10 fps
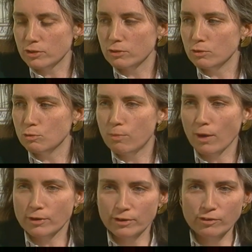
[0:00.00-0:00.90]
to
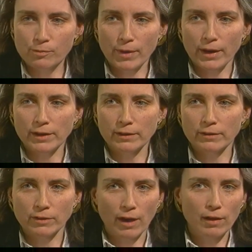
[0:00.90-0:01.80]
participate in
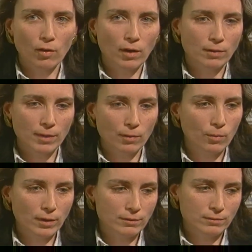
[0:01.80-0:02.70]
the dialogue about
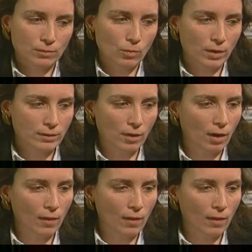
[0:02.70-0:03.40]
what our